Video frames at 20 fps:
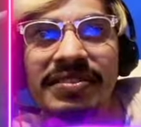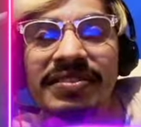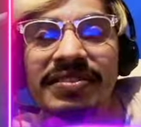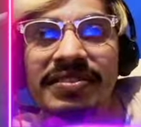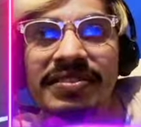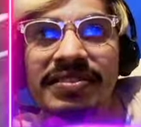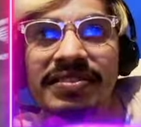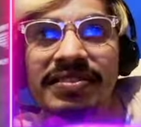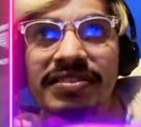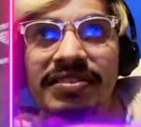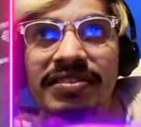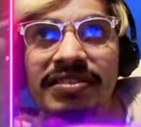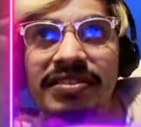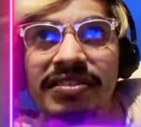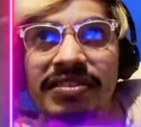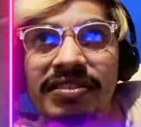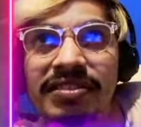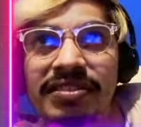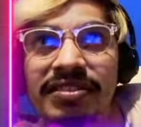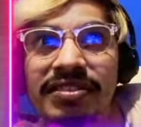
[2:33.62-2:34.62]

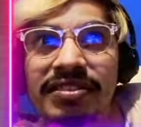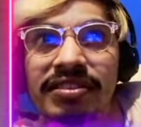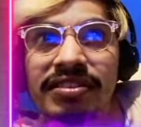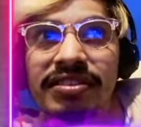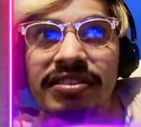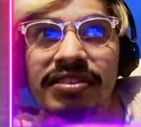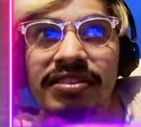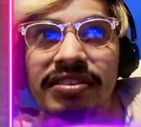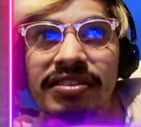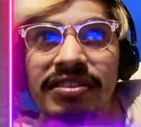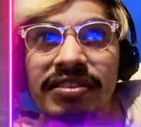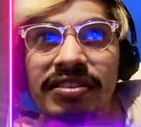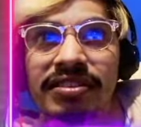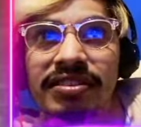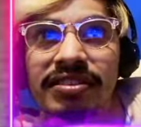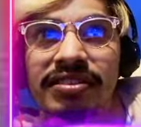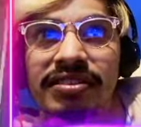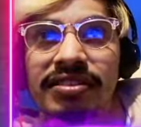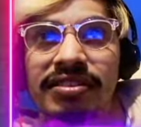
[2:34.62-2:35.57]
No one is speaking in this clip.